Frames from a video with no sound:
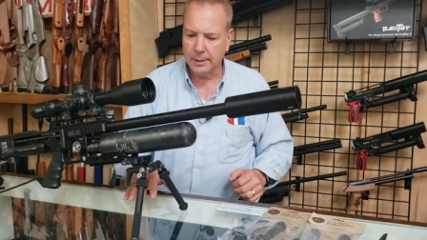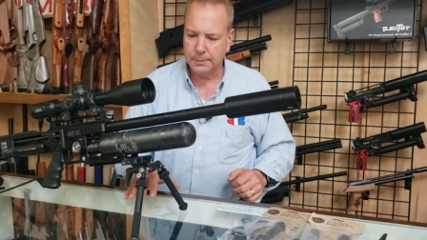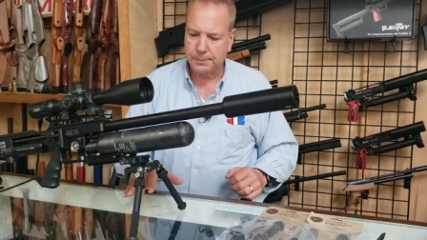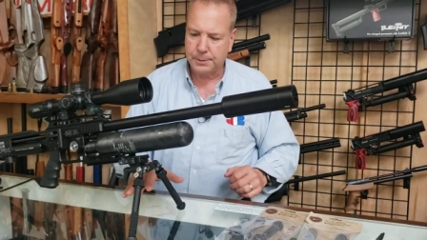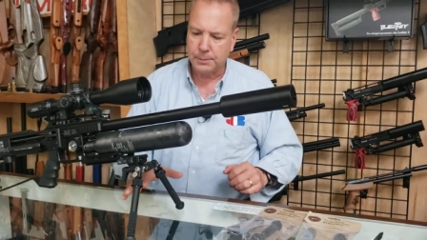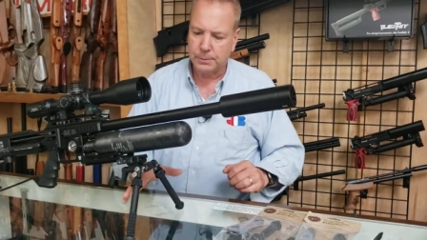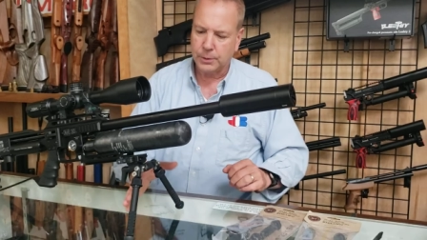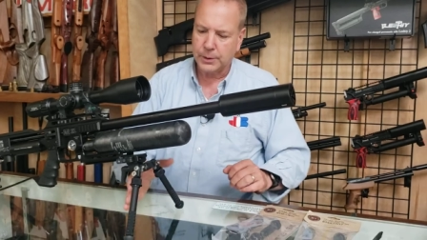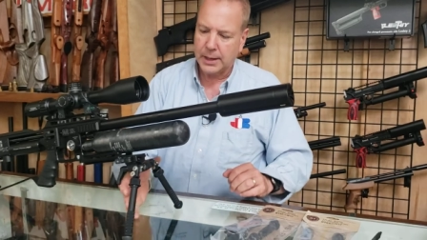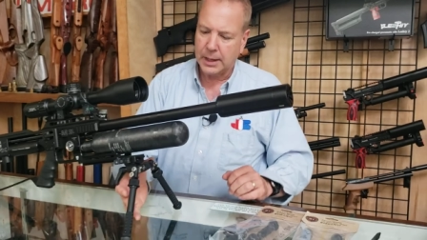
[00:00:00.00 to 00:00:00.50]

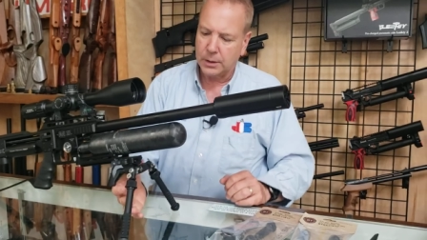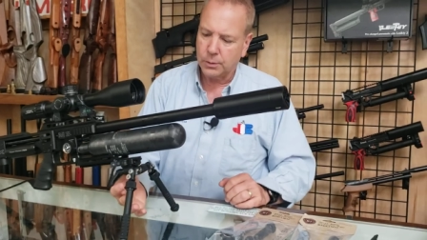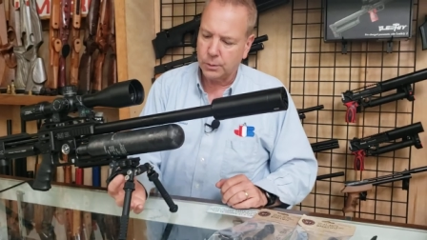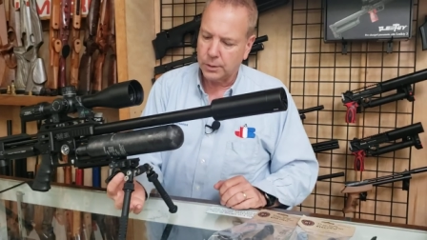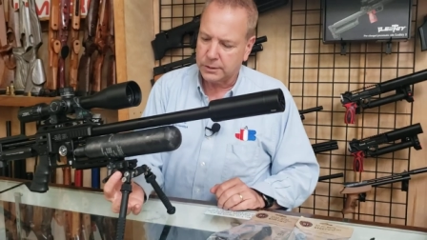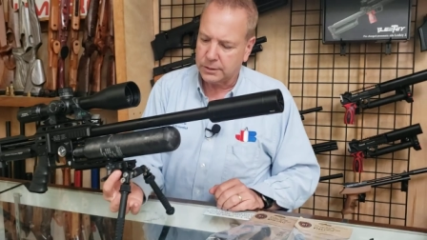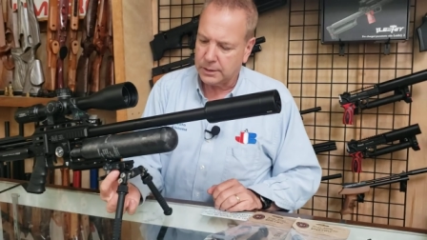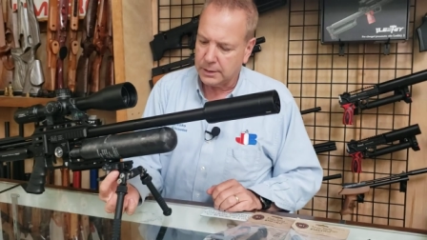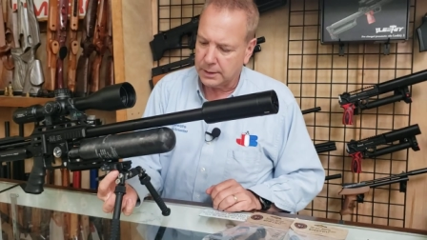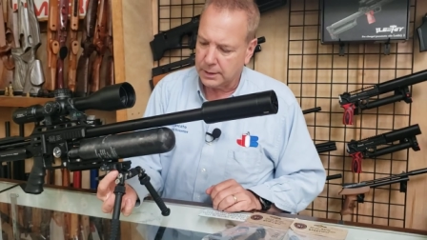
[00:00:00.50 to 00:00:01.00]
People get it
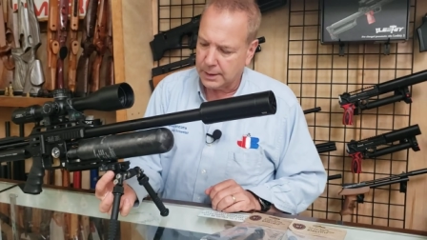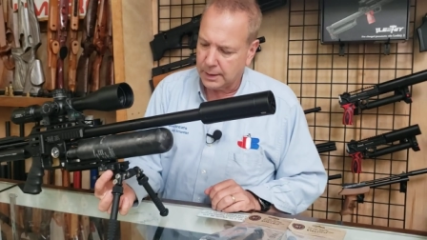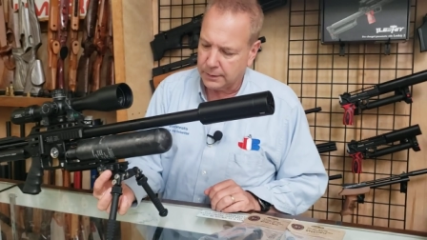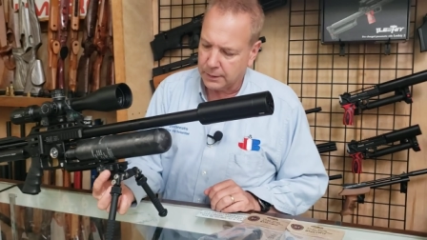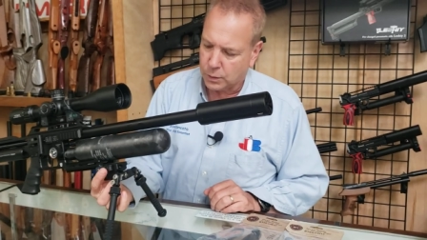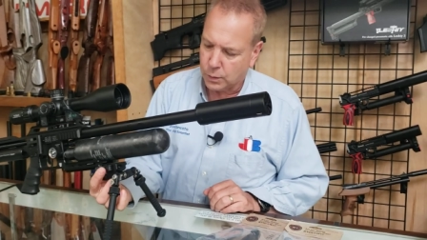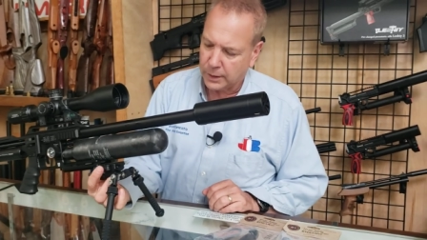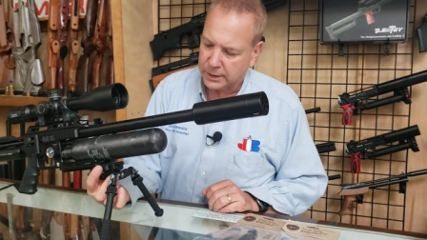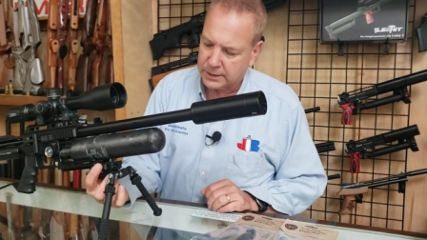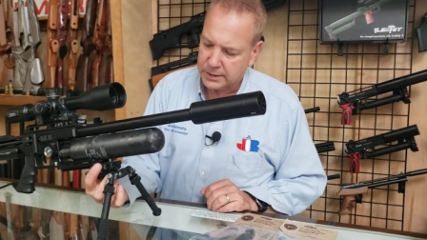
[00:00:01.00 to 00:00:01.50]
with the
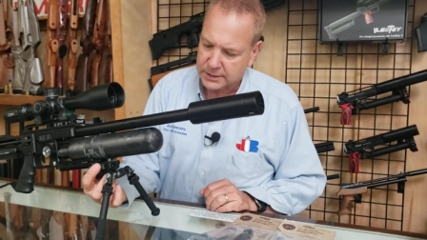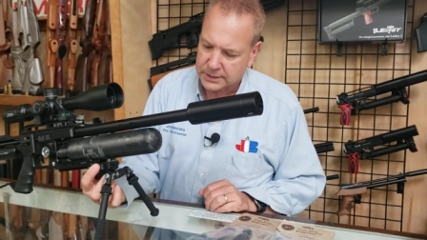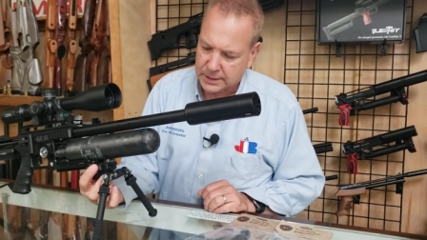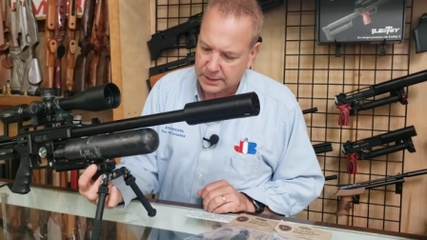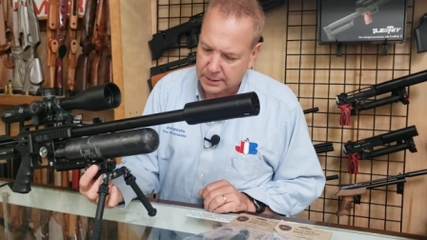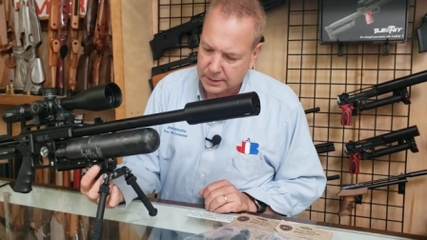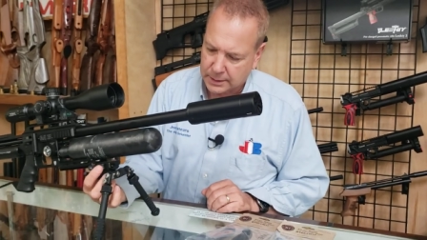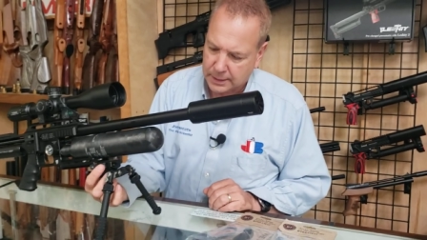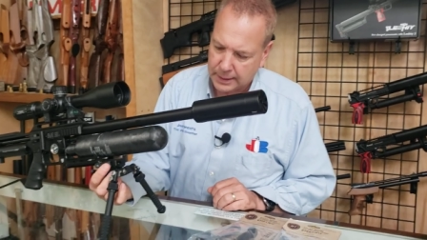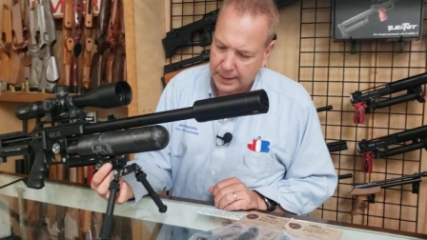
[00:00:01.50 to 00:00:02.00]
quick
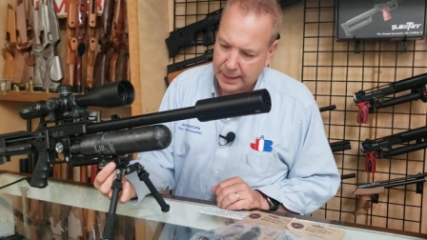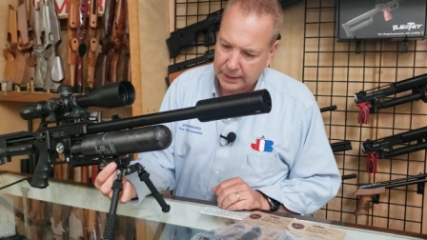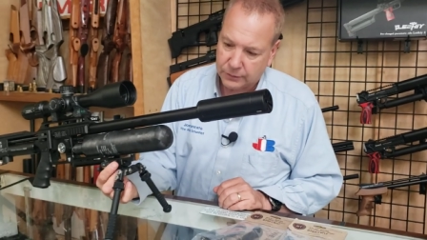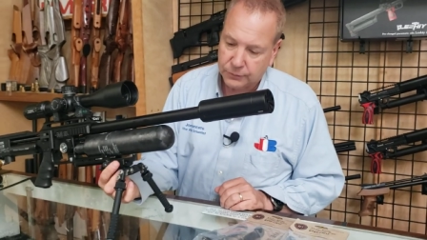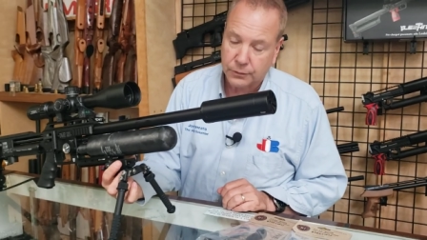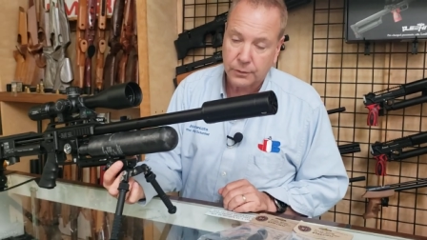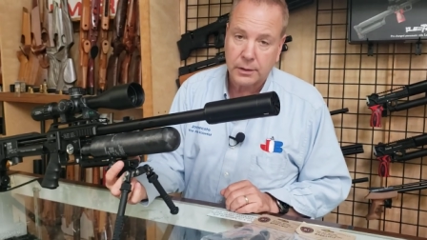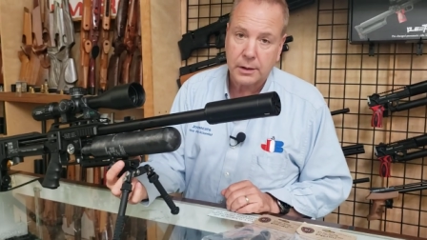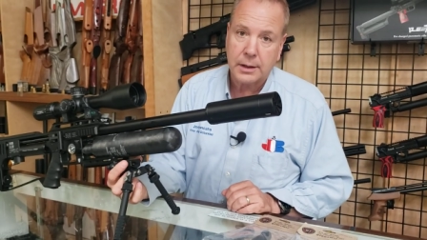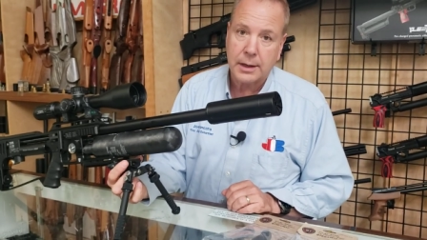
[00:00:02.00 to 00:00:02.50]
disconnect
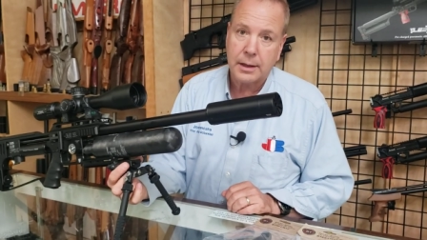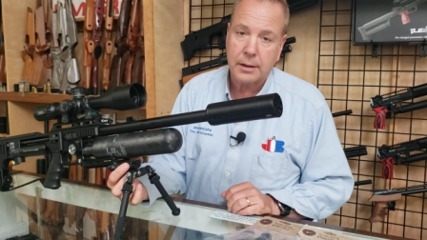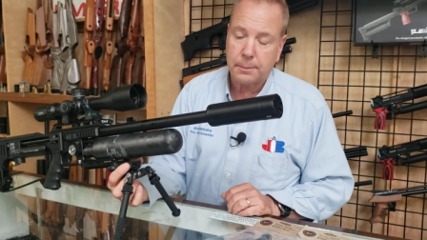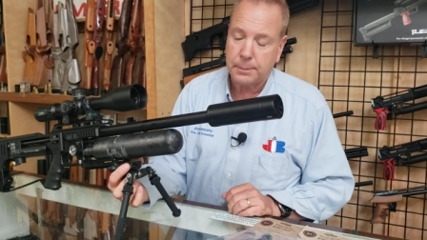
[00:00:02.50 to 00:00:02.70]
for the